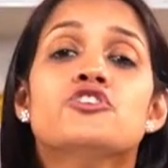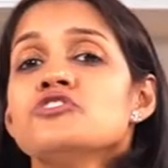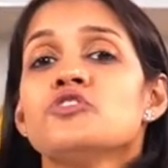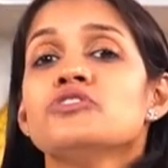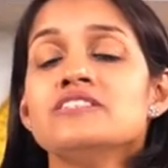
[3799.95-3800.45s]

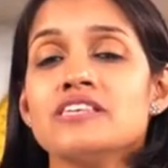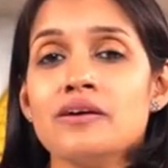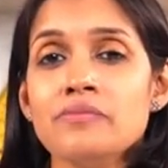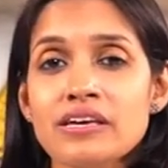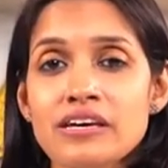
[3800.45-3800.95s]
So these
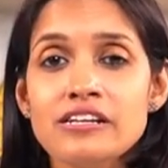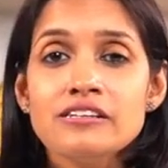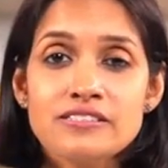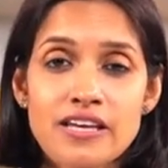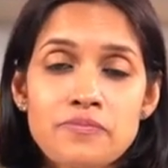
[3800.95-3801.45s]
chemical
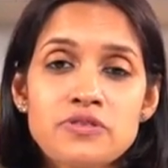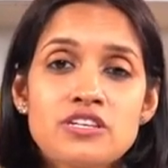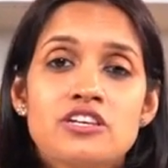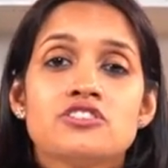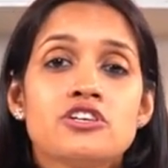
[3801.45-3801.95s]

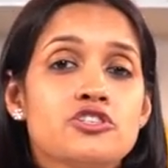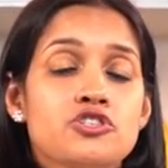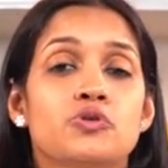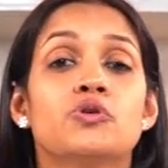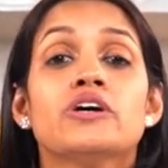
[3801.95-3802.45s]
substances
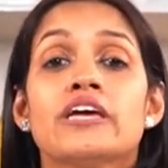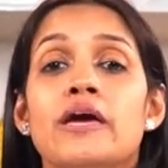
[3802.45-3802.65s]
store